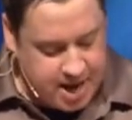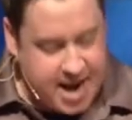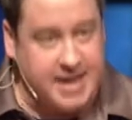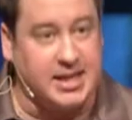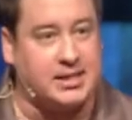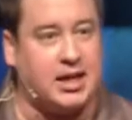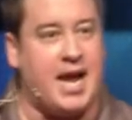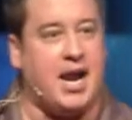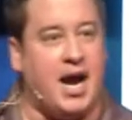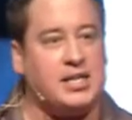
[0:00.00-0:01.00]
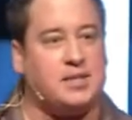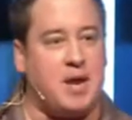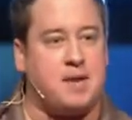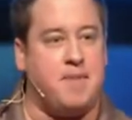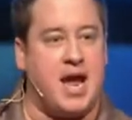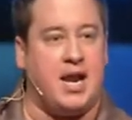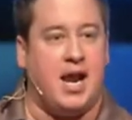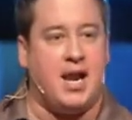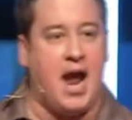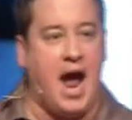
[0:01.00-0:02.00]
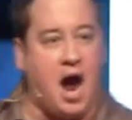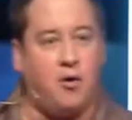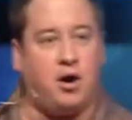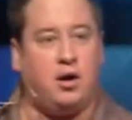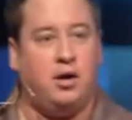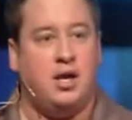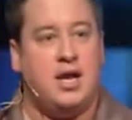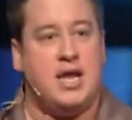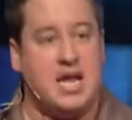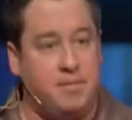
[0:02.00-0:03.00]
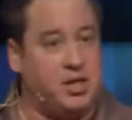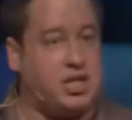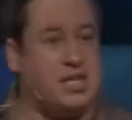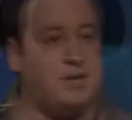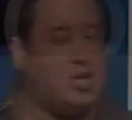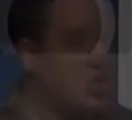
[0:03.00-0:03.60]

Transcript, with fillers: He says, let us make man in our image. Let's make